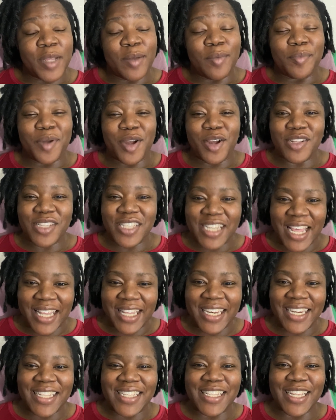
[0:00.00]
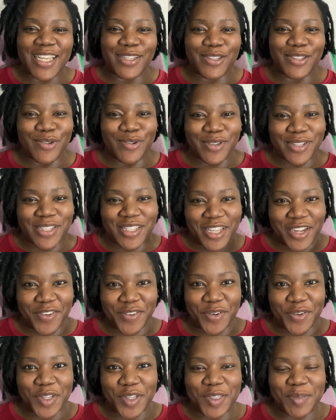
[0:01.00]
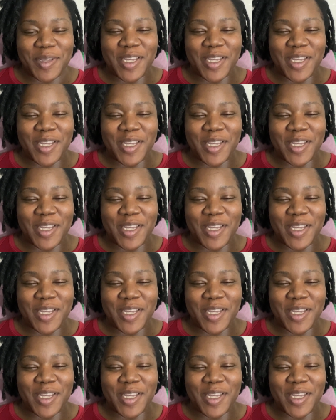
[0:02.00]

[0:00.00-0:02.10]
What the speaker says: personality test on steroids,